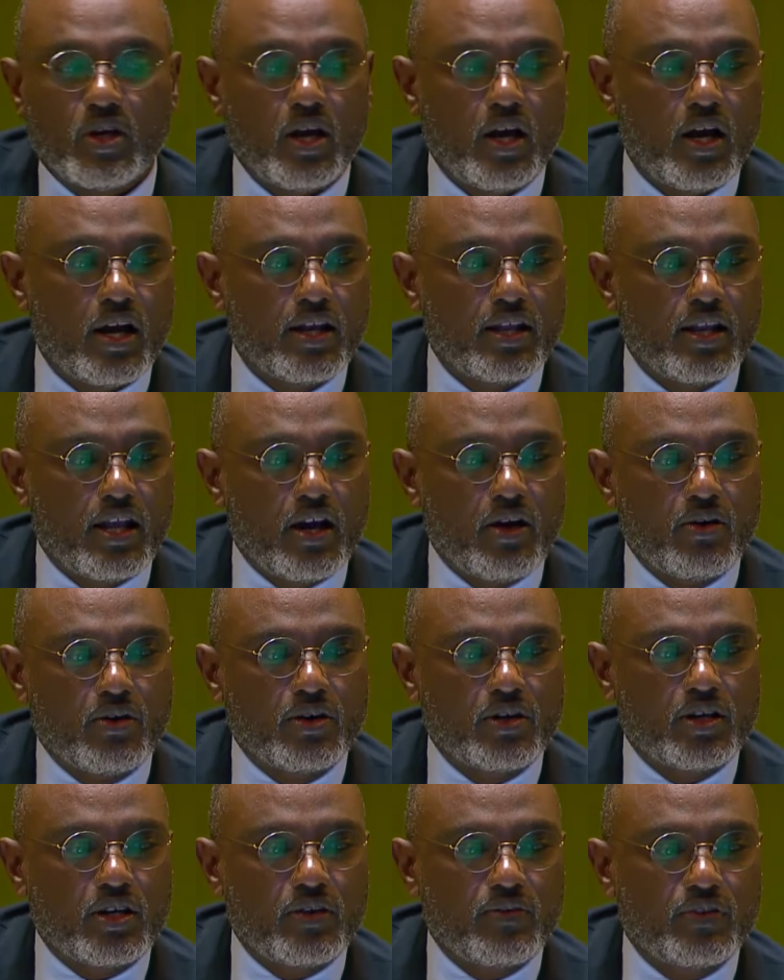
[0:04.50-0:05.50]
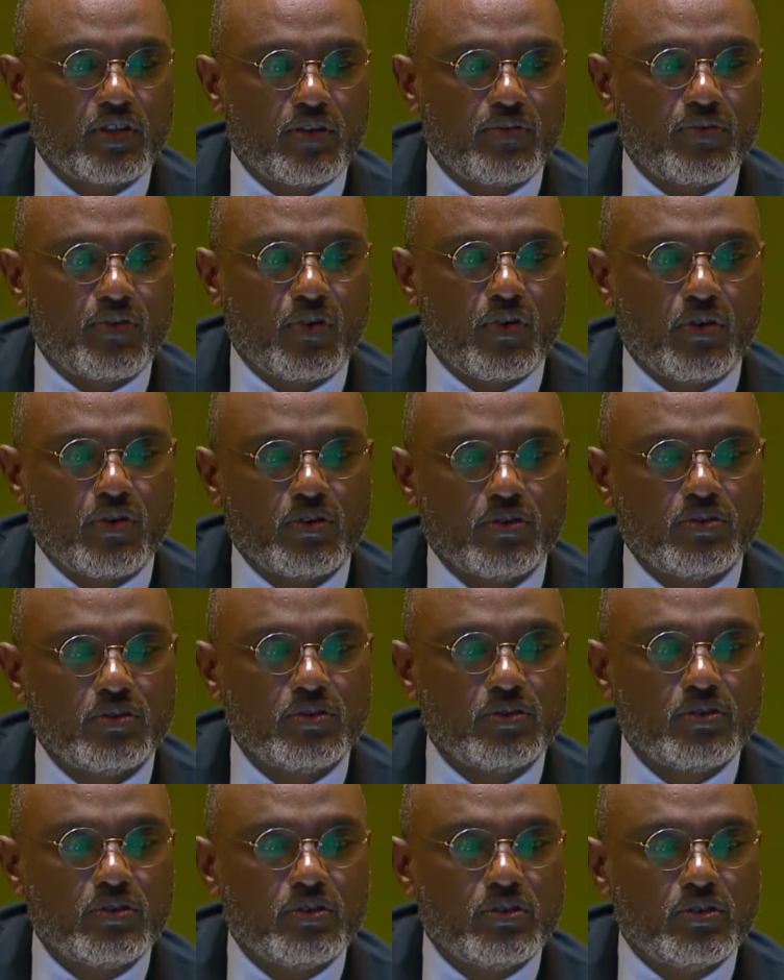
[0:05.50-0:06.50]
I now give the floor
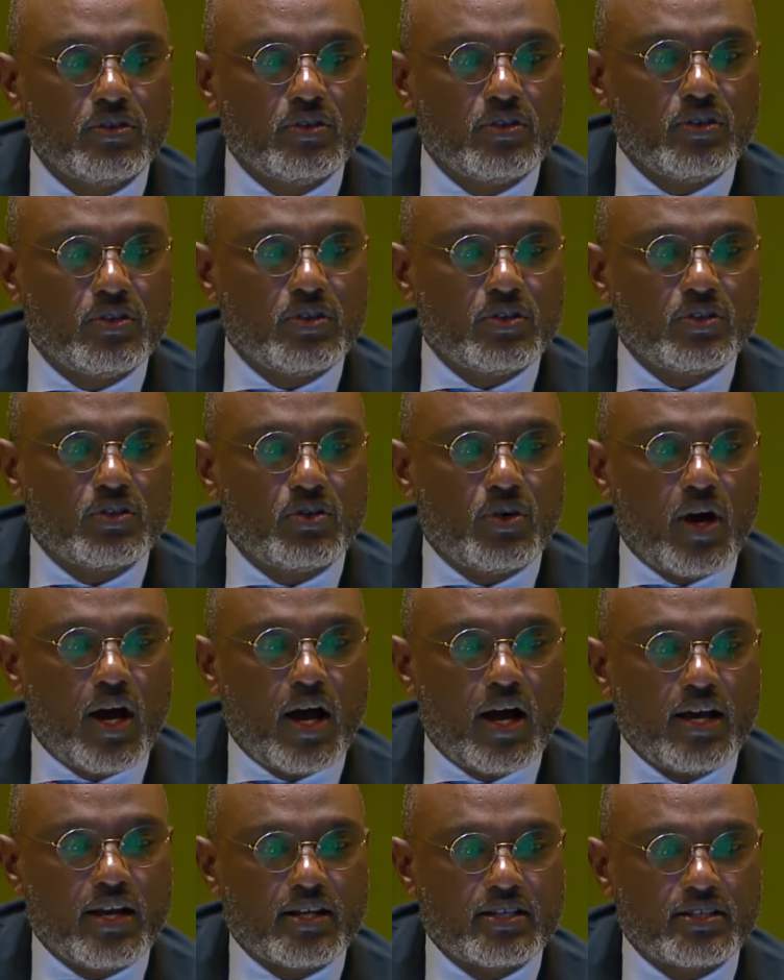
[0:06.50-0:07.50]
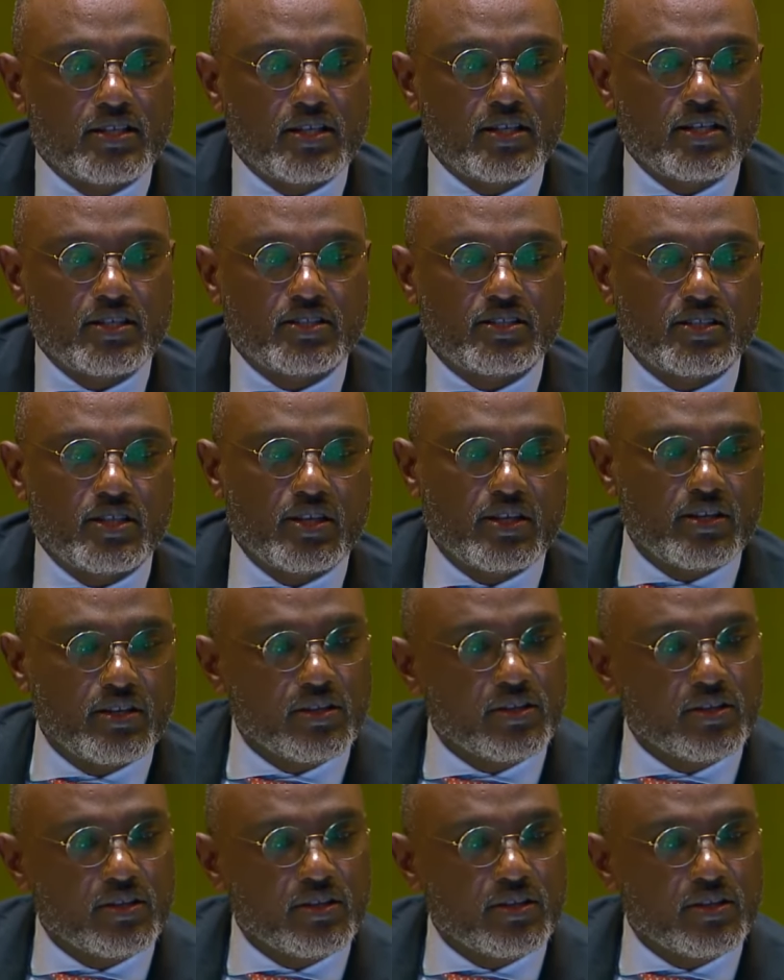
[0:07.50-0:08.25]
to Her Excellency